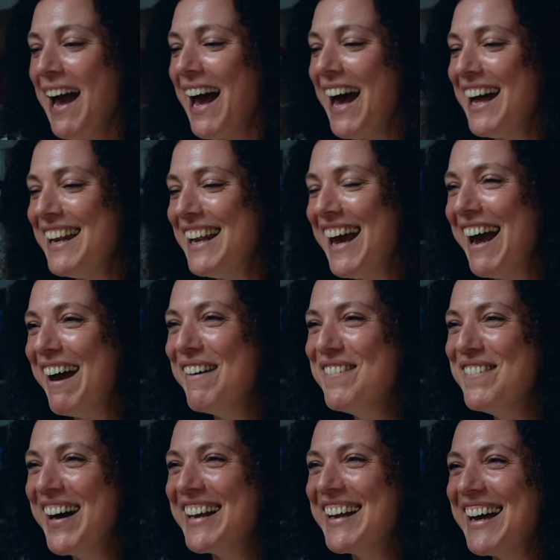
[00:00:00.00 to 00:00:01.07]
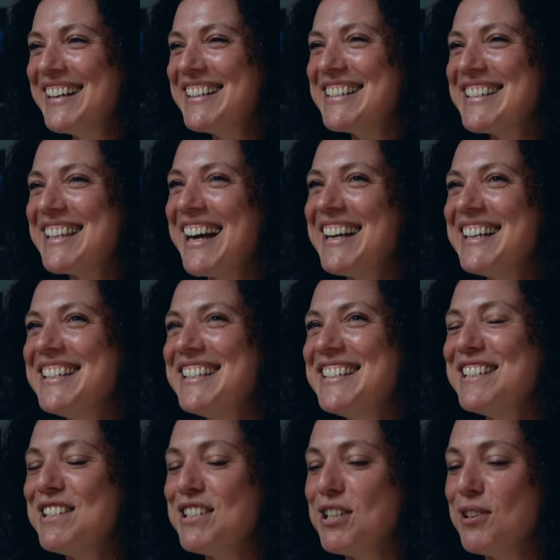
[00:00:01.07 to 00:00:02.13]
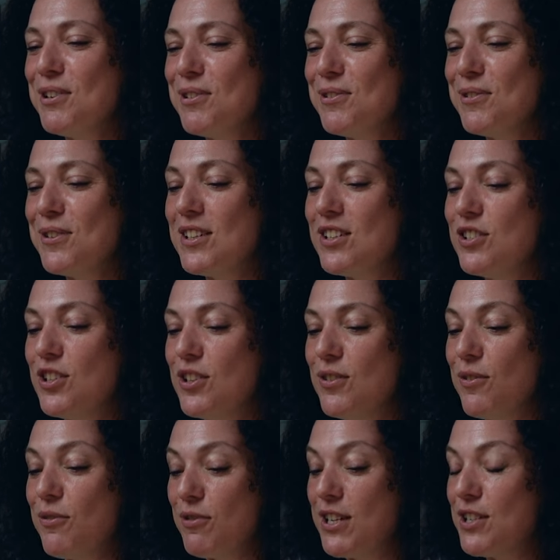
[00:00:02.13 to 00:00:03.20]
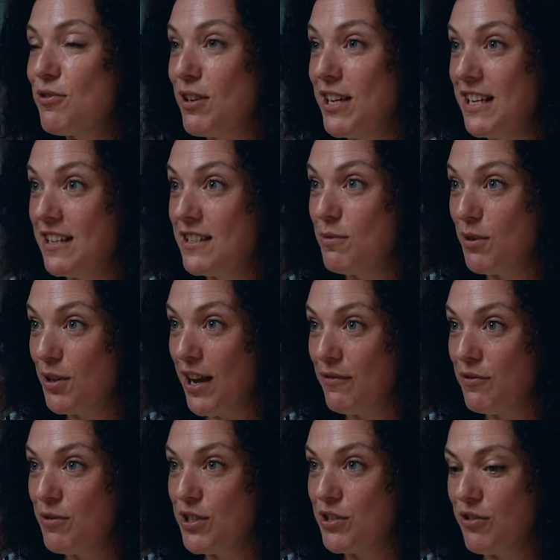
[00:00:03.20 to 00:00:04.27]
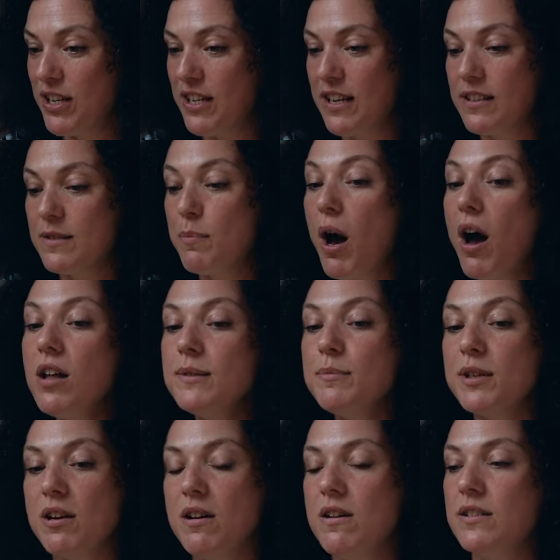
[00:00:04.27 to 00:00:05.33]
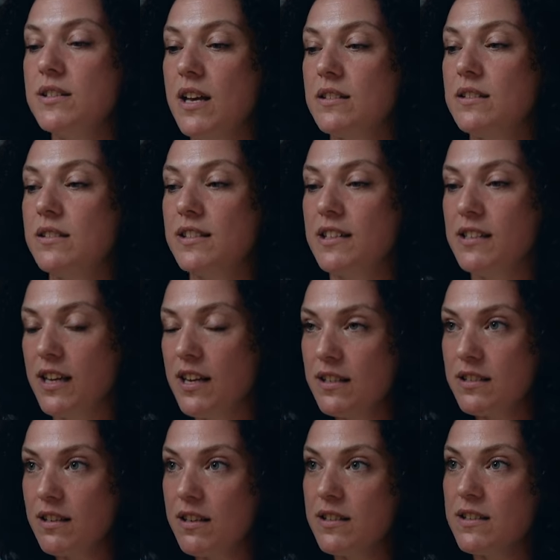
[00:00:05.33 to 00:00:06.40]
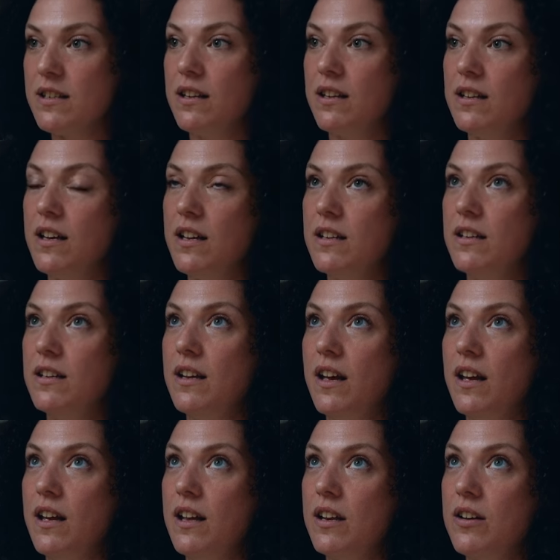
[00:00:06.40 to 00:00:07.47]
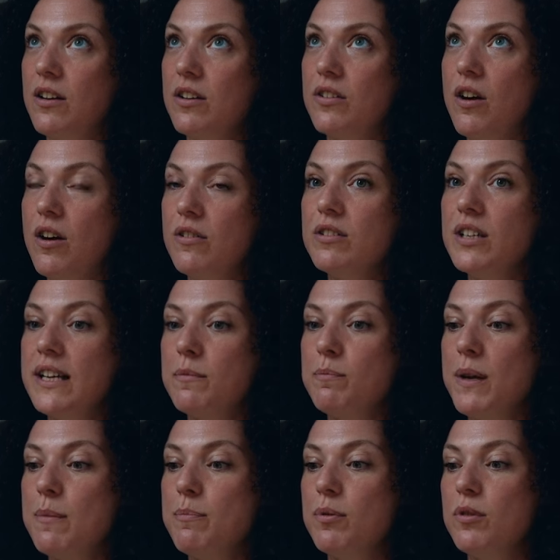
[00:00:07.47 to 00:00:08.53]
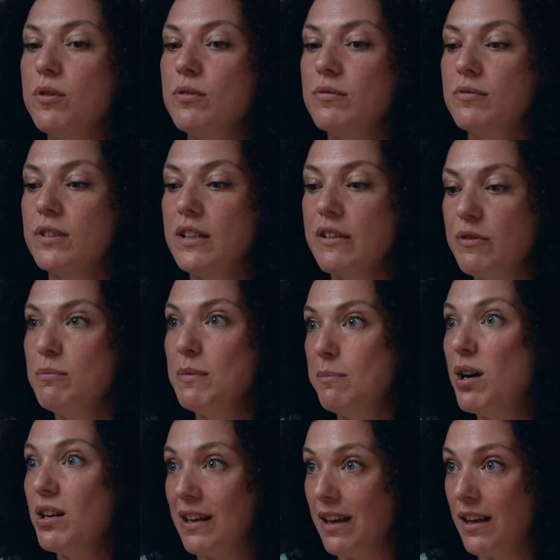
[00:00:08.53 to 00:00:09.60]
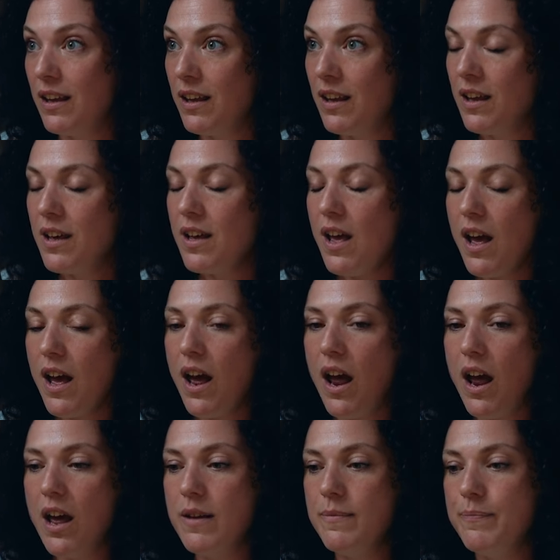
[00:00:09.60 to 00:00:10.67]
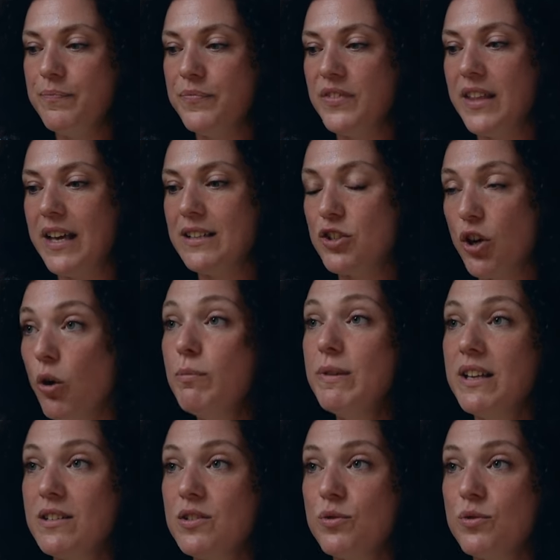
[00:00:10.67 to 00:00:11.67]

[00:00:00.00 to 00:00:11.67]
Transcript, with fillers: And, um, and I decided to do three screenings. So we're going to have three screenings, partly because I'd done this Kickstarter and not only had people given me money, um, they told me their